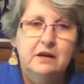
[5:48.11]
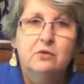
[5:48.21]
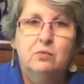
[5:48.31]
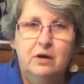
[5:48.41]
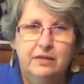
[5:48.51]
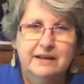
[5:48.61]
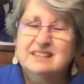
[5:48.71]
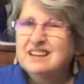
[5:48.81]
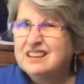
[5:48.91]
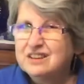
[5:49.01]
Well, that's
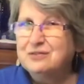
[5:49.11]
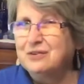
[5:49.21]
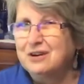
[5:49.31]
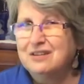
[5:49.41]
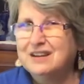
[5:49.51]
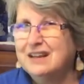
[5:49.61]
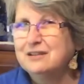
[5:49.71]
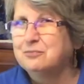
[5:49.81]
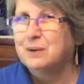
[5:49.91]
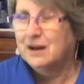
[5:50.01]
not good for our
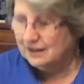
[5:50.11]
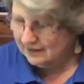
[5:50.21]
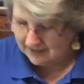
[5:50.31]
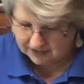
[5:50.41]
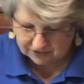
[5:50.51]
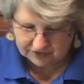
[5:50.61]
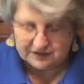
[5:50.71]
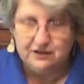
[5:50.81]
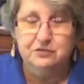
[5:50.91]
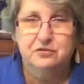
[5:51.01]
native pollinators
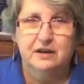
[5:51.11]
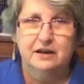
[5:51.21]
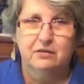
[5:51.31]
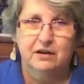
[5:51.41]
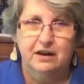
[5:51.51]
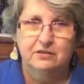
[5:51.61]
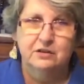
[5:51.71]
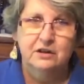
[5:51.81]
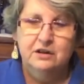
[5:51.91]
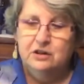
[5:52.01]
that are flying around
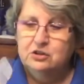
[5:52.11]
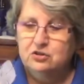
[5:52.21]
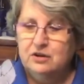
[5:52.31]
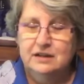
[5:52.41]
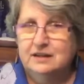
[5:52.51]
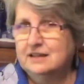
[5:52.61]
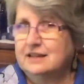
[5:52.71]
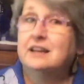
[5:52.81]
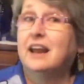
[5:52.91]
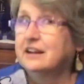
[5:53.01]
trying to
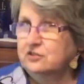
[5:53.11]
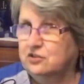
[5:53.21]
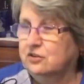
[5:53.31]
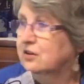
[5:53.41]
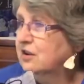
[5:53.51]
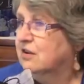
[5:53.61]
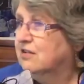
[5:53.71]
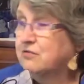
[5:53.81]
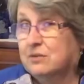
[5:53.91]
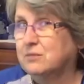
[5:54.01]
get nectar
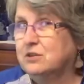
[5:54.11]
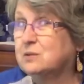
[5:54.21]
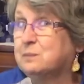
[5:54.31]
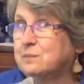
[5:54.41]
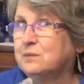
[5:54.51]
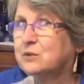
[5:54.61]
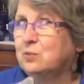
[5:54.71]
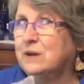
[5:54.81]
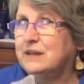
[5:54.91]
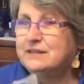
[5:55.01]
from those little
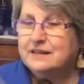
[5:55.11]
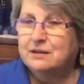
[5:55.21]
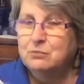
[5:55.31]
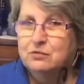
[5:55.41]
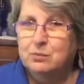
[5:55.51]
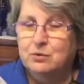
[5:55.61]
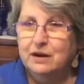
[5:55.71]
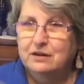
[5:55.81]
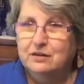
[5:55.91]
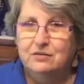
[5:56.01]
weeds and move them
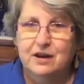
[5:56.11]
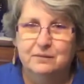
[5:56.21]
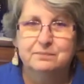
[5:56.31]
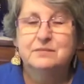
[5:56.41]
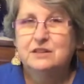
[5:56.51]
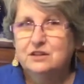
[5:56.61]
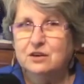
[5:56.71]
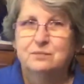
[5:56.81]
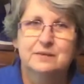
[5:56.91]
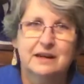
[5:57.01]
around and around. You
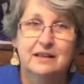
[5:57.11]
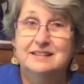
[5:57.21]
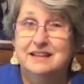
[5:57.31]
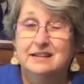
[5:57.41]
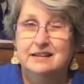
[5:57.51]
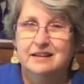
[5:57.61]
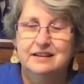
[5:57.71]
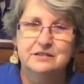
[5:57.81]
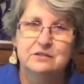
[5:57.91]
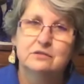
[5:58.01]
know, kind of like
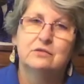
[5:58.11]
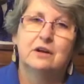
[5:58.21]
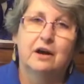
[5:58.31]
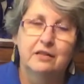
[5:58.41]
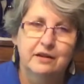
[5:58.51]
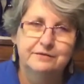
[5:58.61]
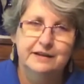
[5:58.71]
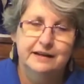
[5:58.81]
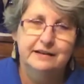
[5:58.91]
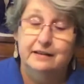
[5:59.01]
dandelions. We all love
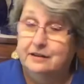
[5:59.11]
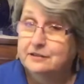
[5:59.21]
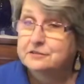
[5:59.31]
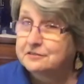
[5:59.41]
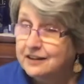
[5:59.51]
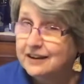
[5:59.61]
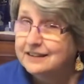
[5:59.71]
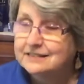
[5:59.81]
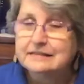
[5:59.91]
dandelions, right?